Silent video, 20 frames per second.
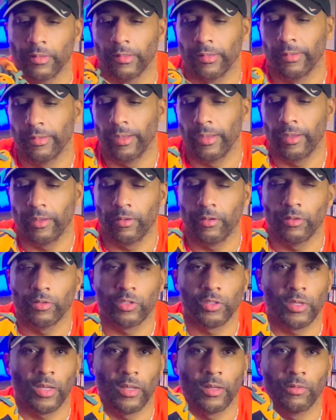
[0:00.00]
thinking you're
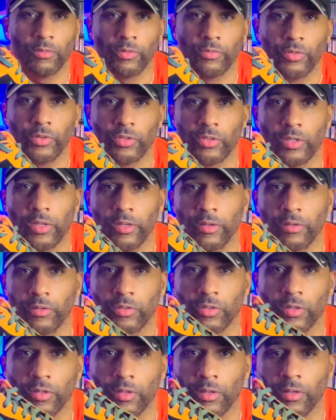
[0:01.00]
standing with your sneakers
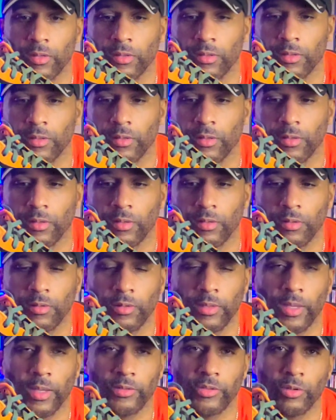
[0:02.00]
on, you
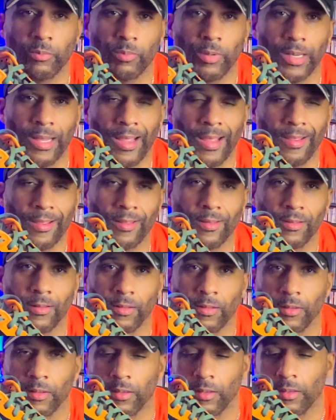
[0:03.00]
got your black
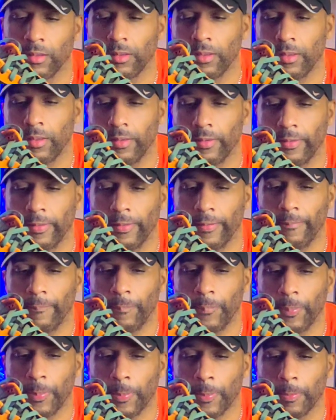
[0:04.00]

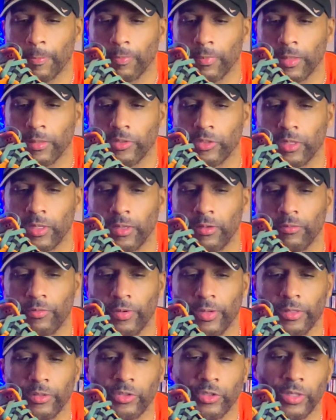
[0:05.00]
um, slim
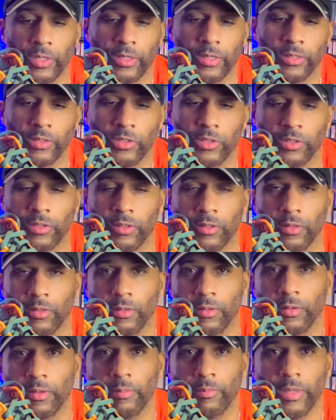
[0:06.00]
fit jeans,
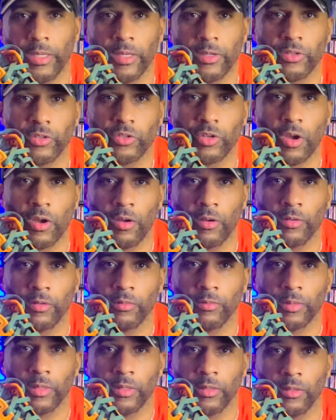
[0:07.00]
and because it's
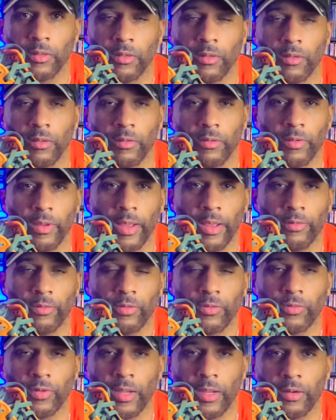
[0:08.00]
autumn, you have your
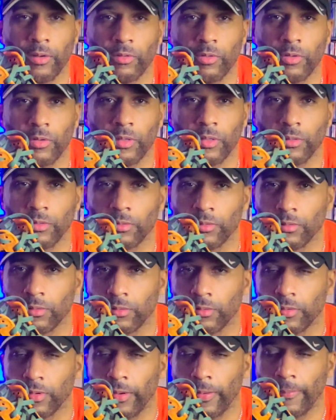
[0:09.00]
flannel on,
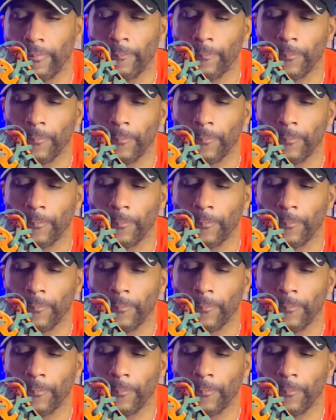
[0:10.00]
right?